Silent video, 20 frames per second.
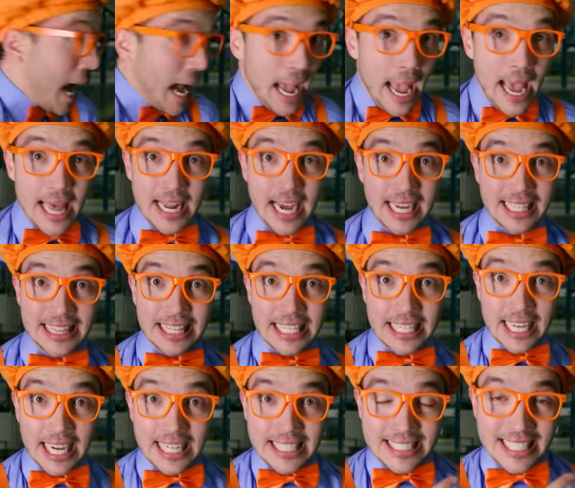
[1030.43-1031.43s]
And I think
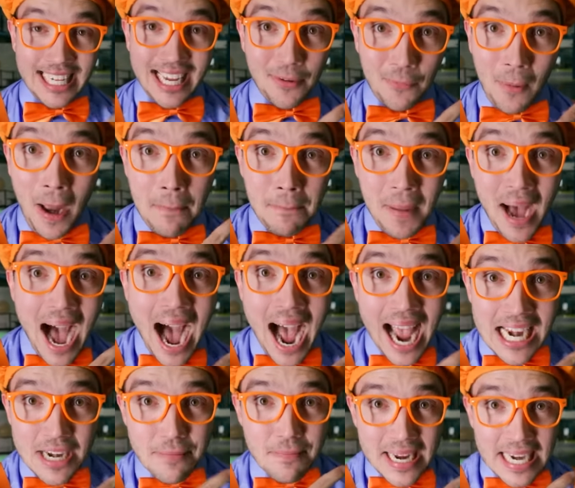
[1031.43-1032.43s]
I see it right
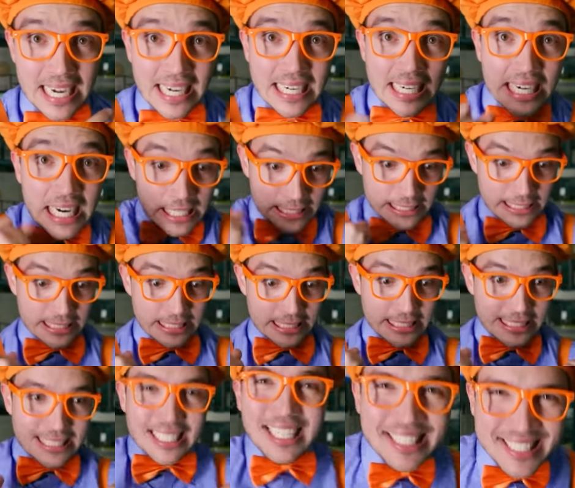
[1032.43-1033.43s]
behind
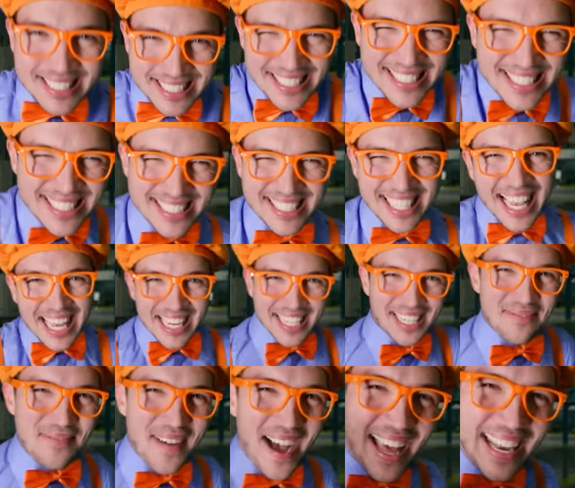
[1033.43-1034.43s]
me.
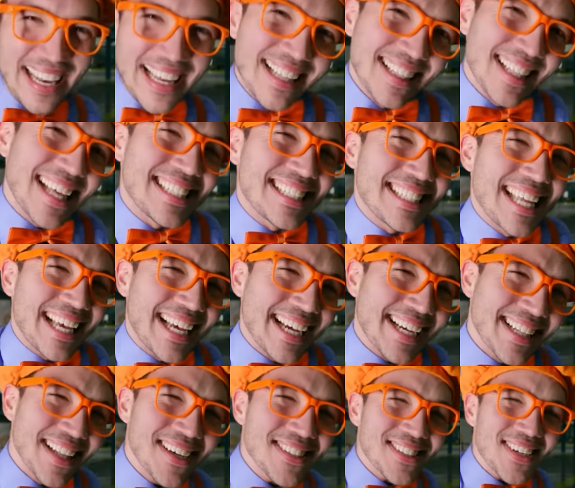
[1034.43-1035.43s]
Come on, let's take a
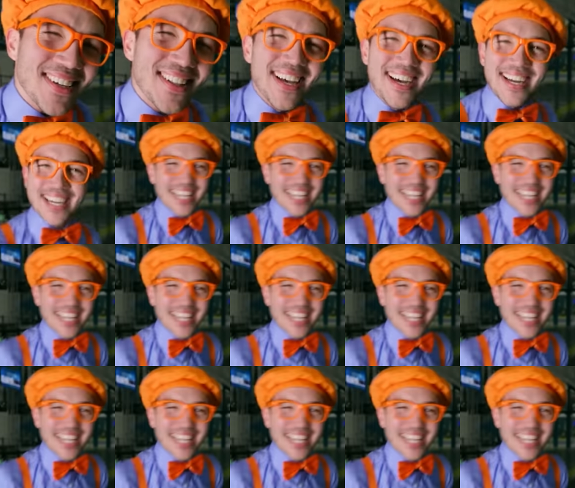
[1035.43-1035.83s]
closer look.